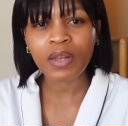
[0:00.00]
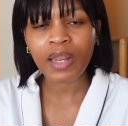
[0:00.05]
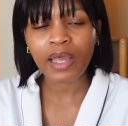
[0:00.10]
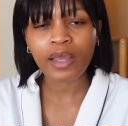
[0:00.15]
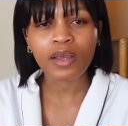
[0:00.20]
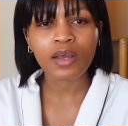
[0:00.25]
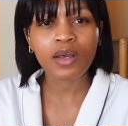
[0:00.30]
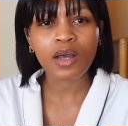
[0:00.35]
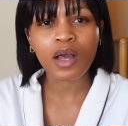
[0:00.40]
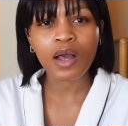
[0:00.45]

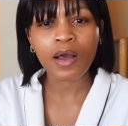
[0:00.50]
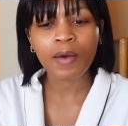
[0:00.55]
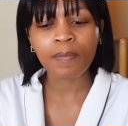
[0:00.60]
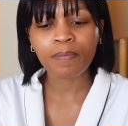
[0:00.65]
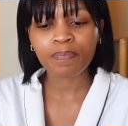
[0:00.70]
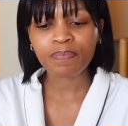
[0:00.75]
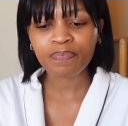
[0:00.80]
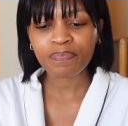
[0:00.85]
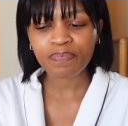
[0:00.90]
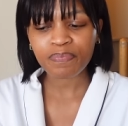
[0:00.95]
like
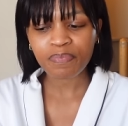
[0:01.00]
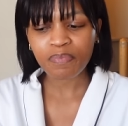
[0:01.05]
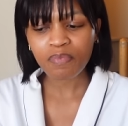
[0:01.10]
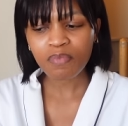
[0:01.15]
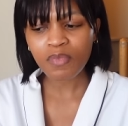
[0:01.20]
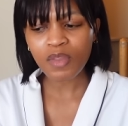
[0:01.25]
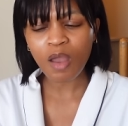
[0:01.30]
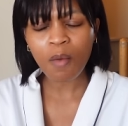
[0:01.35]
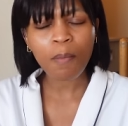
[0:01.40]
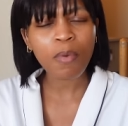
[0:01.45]
um
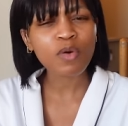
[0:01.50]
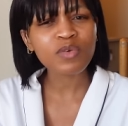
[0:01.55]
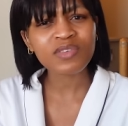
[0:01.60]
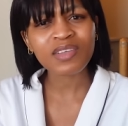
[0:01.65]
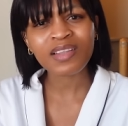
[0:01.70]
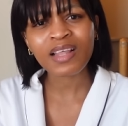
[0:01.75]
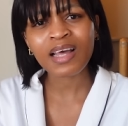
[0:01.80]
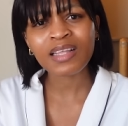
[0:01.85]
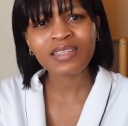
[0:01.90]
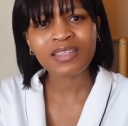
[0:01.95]

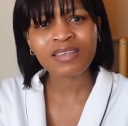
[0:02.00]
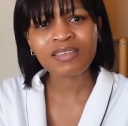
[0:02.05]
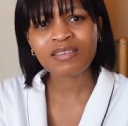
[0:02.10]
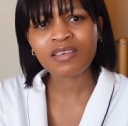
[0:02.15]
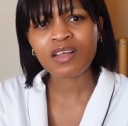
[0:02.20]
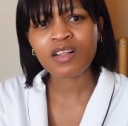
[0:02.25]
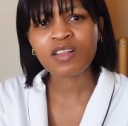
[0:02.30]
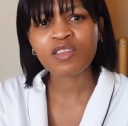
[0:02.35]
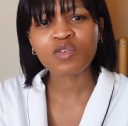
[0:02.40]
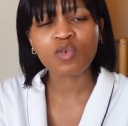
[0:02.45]
posted their
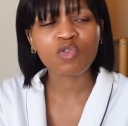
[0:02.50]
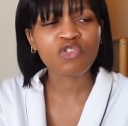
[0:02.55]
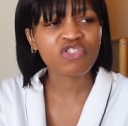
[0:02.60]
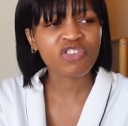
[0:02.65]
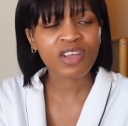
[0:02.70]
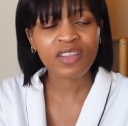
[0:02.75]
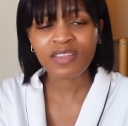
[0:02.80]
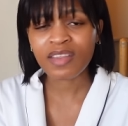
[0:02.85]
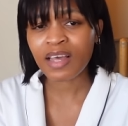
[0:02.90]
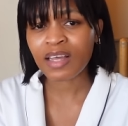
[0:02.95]
details or
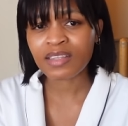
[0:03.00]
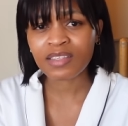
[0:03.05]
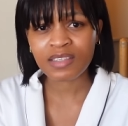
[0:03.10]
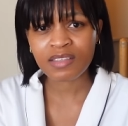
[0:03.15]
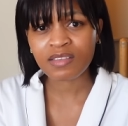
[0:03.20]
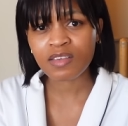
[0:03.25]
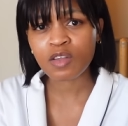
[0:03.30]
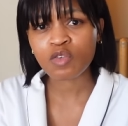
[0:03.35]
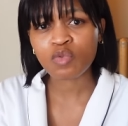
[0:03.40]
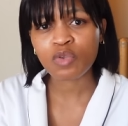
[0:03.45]
shared their
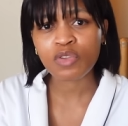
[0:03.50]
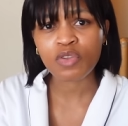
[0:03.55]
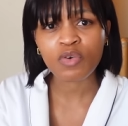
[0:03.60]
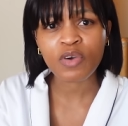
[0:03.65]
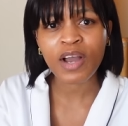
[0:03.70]
details with you